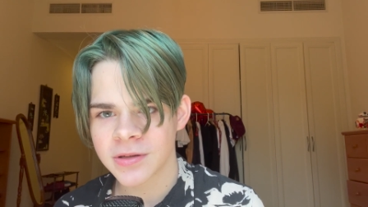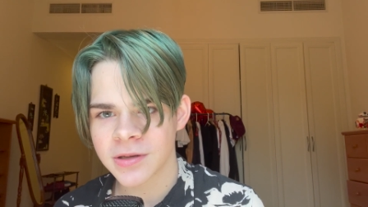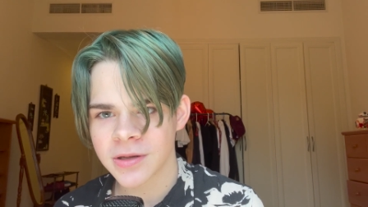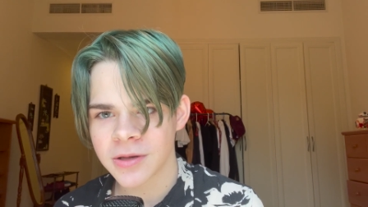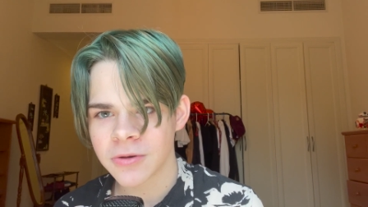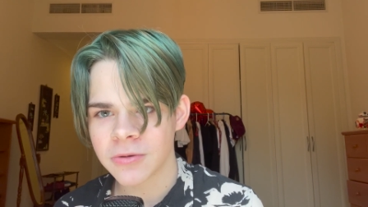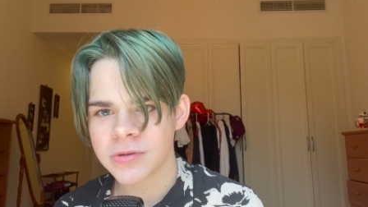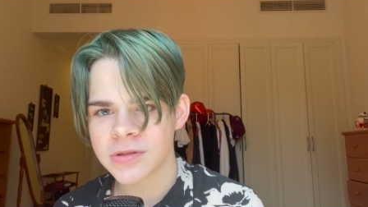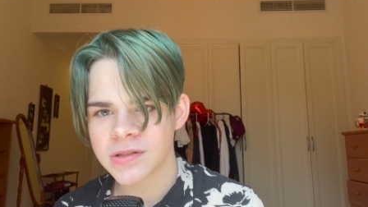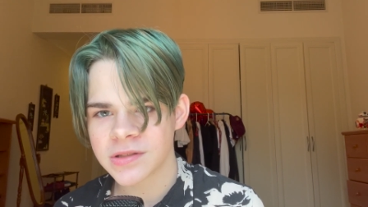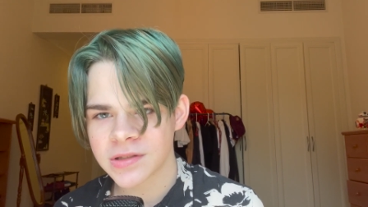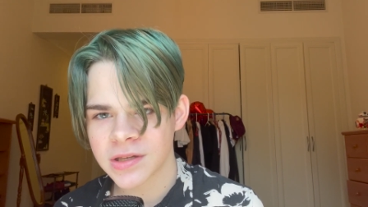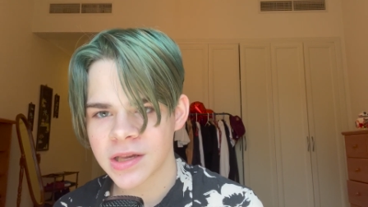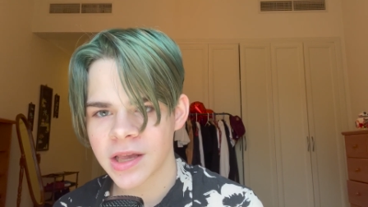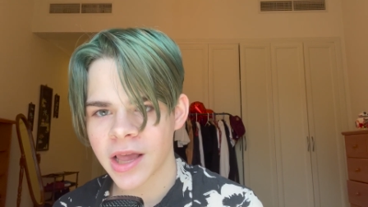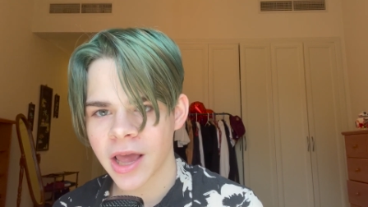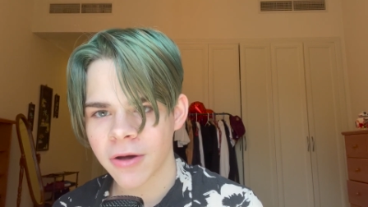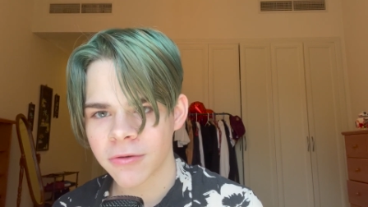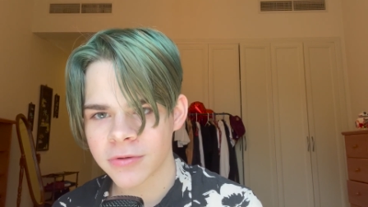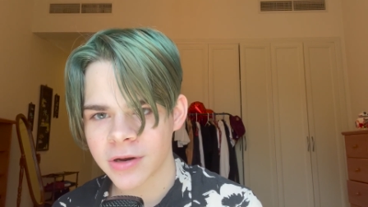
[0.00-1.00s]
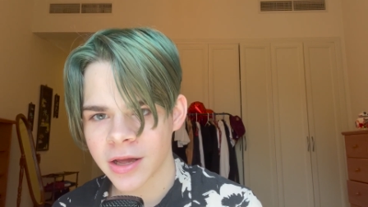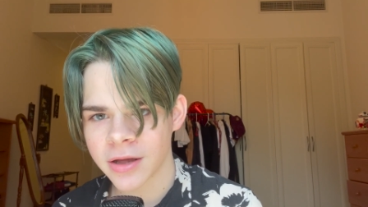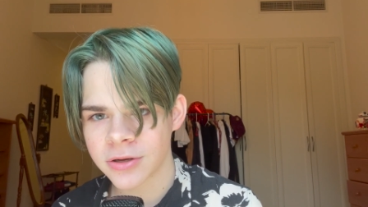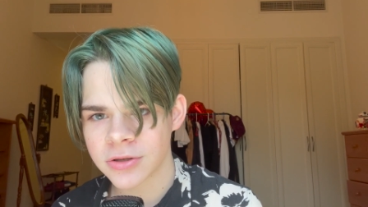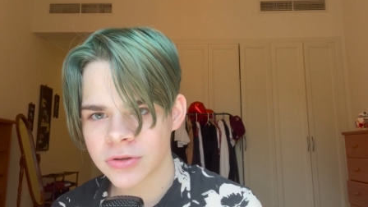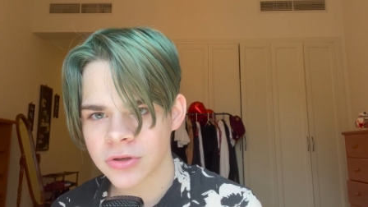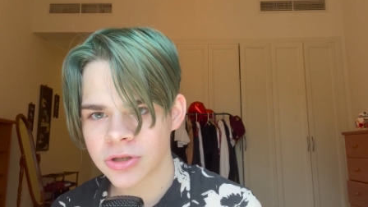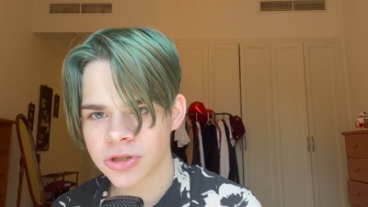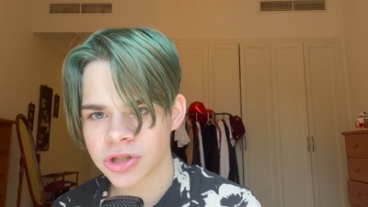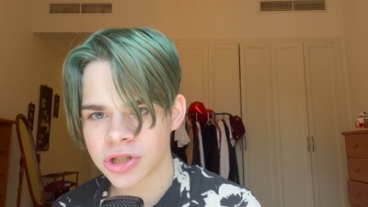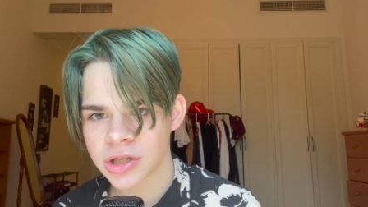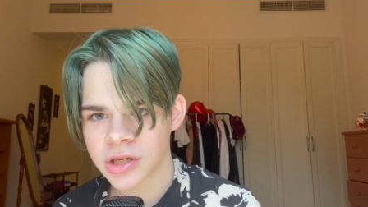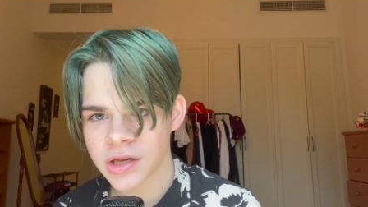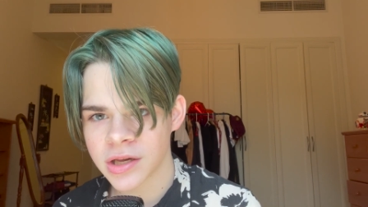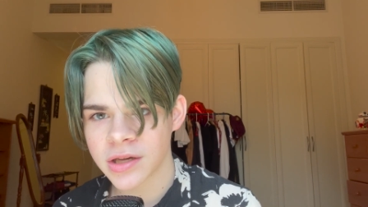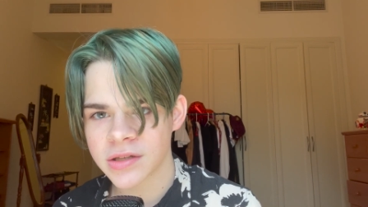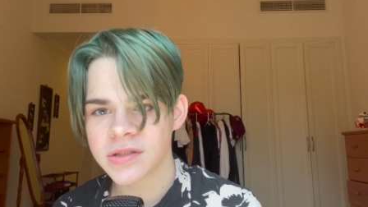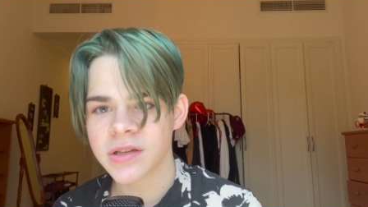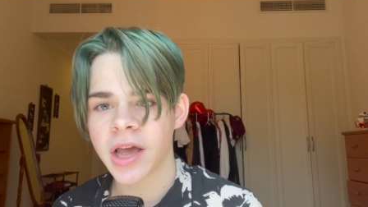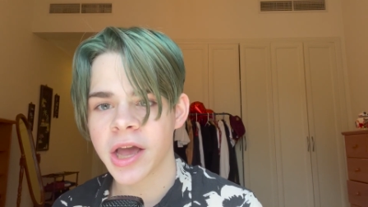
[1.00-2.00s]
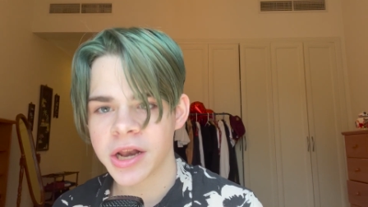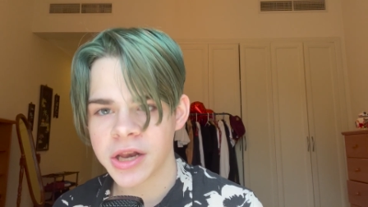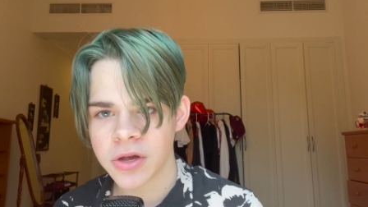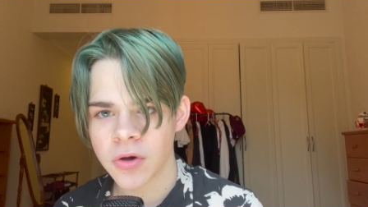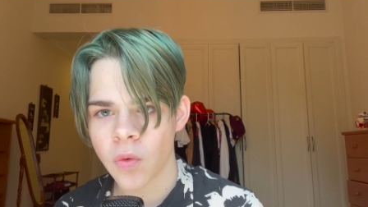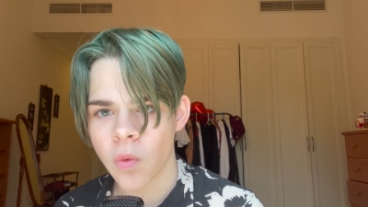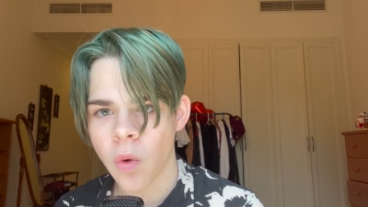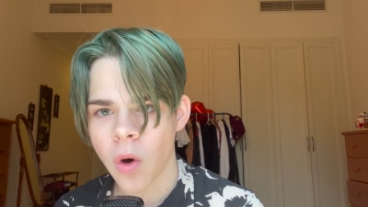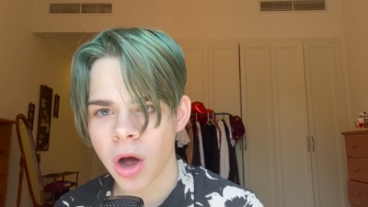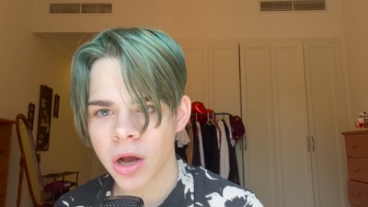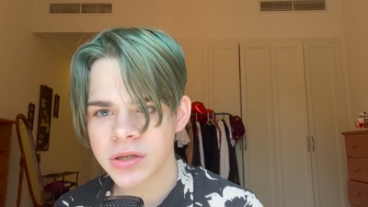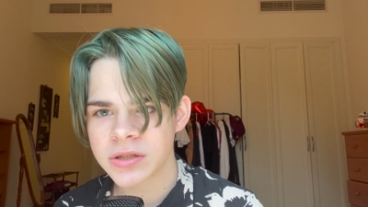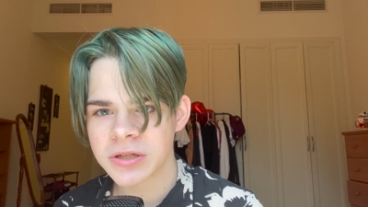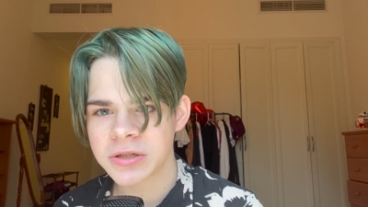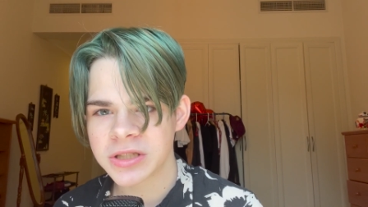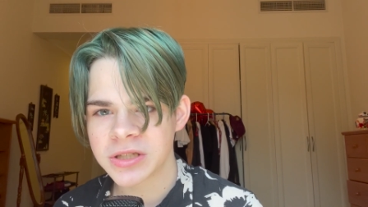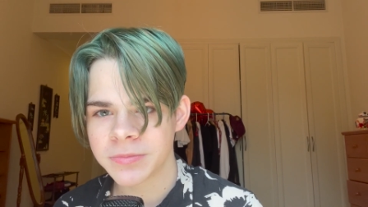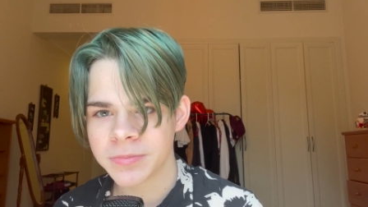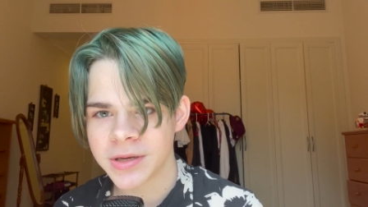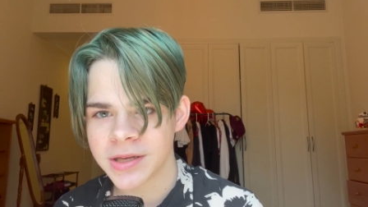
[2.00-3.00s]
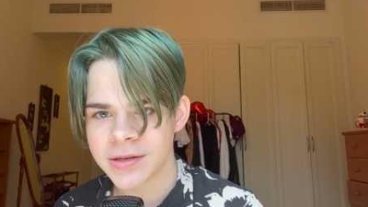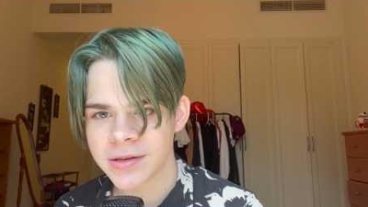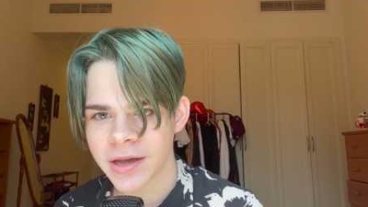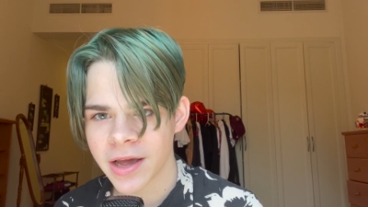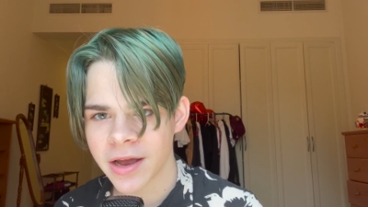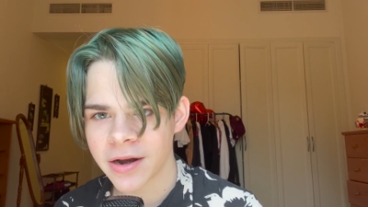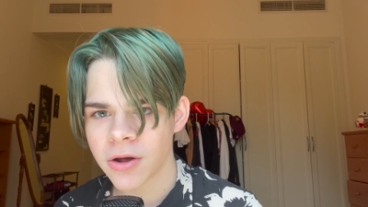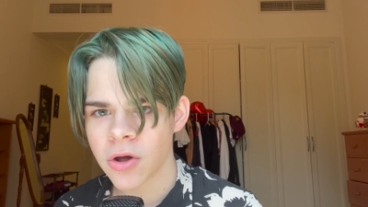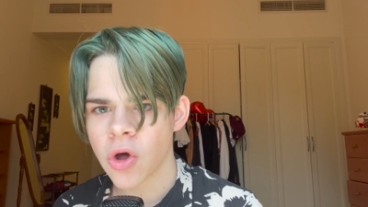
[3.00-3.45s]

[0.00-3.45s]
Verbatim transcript: You see how dangerous she is, and you want her to be dead.